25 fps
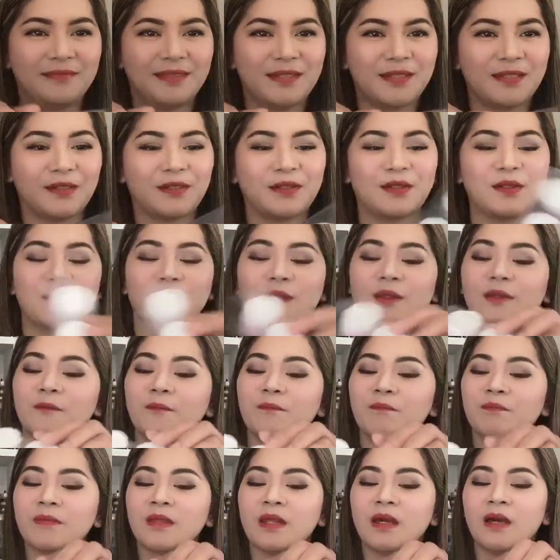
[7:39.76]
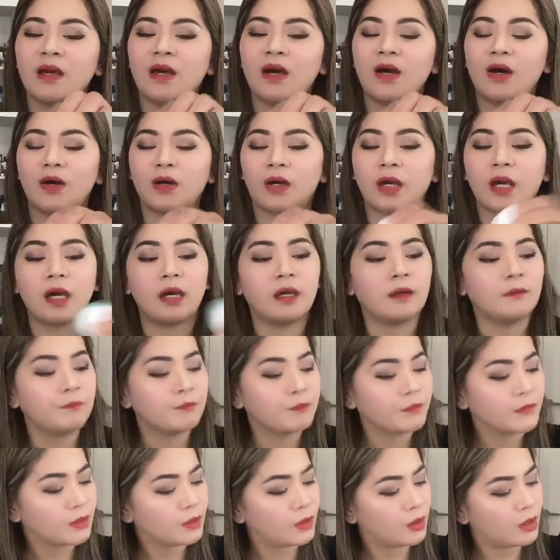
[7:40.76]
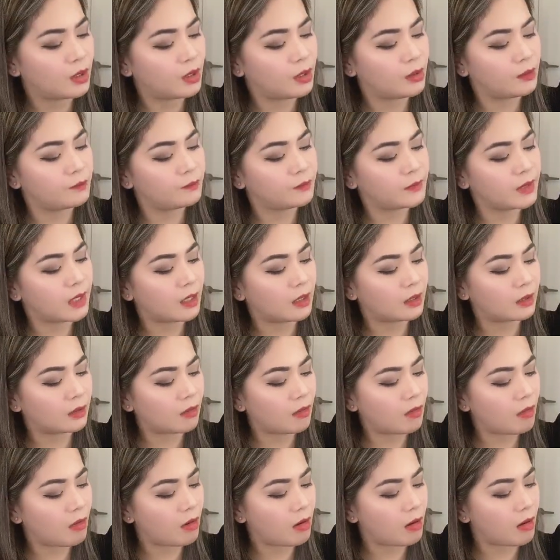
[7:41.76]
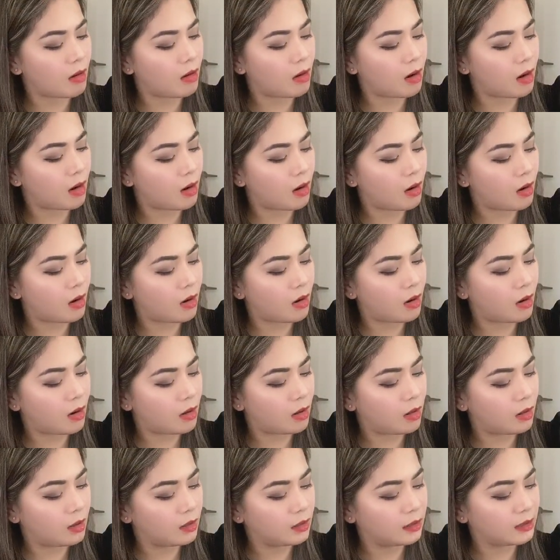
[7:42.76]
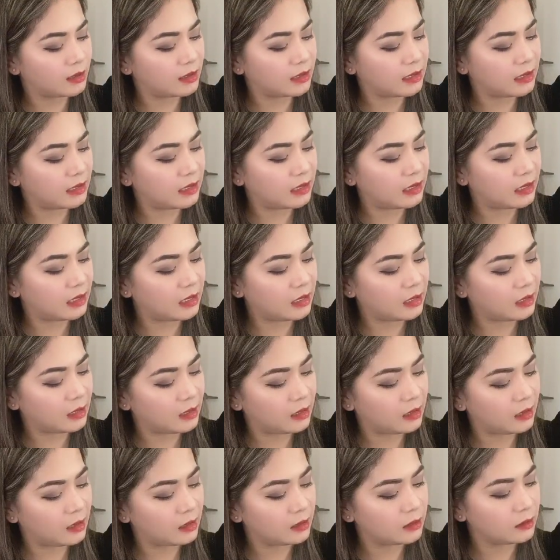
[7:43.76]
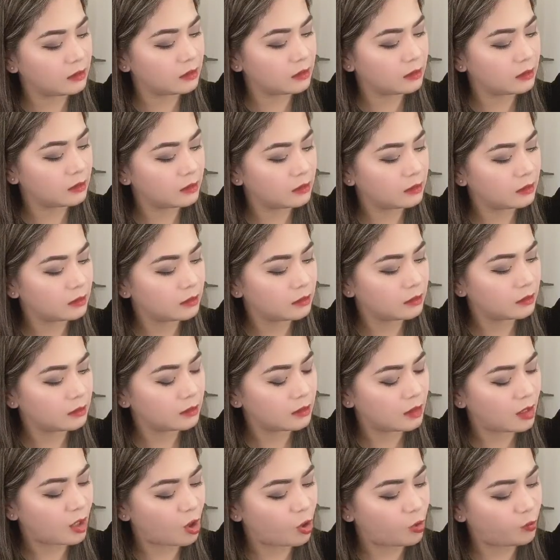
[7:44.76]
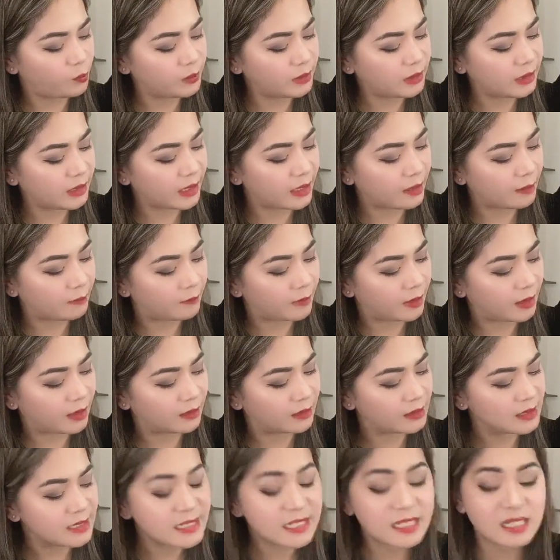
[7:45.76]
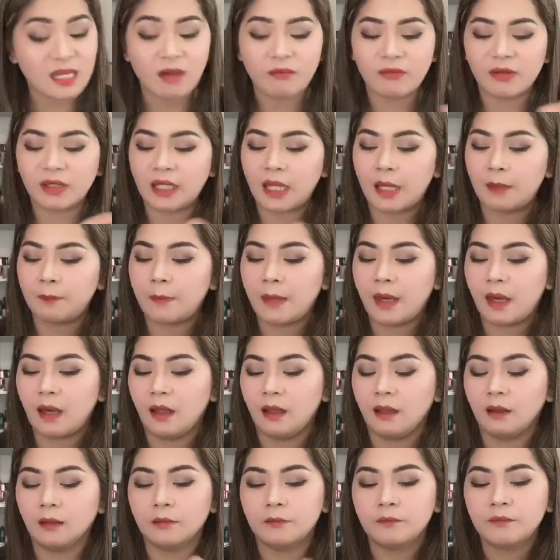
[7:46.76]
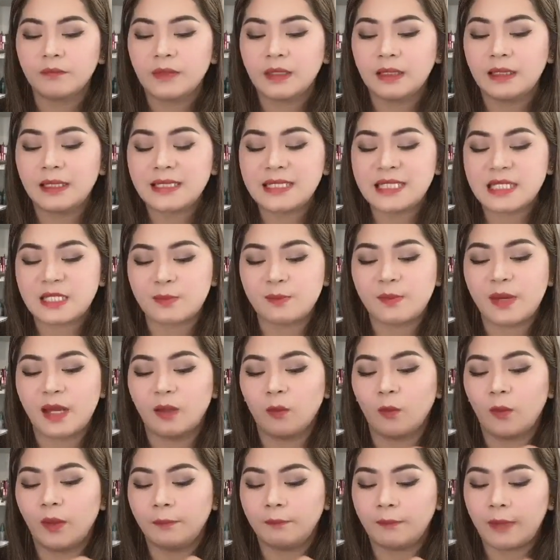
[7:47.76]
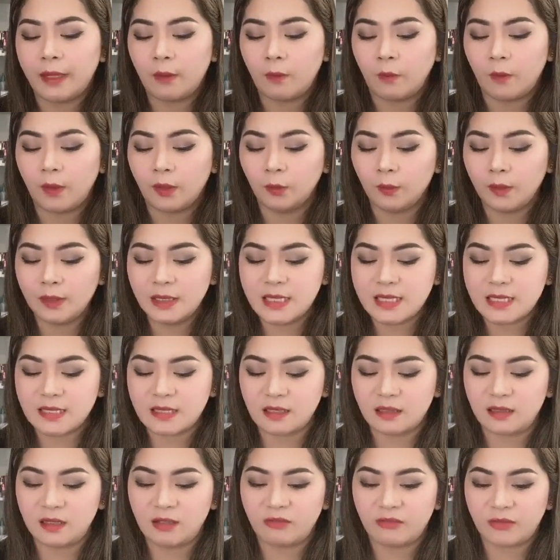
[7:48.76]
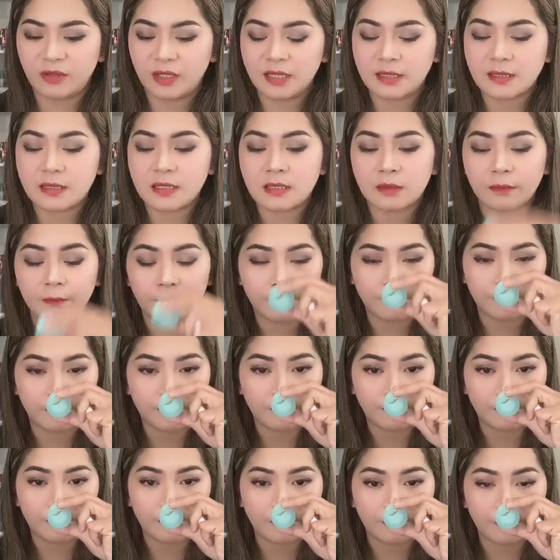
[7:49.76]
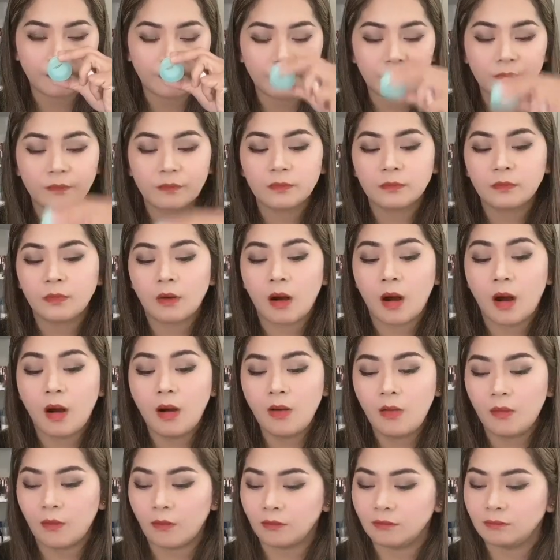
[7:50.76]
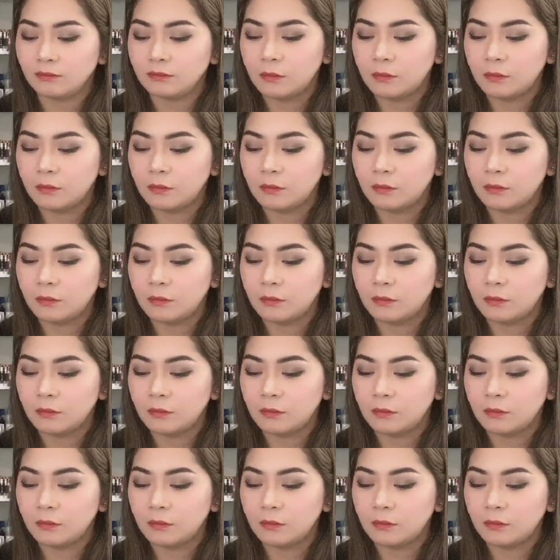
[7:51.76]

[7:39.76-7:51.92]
So cute. Okay. They are all in, how many ml? 7 ml. Let's smell one by one. What is the difference? Oh,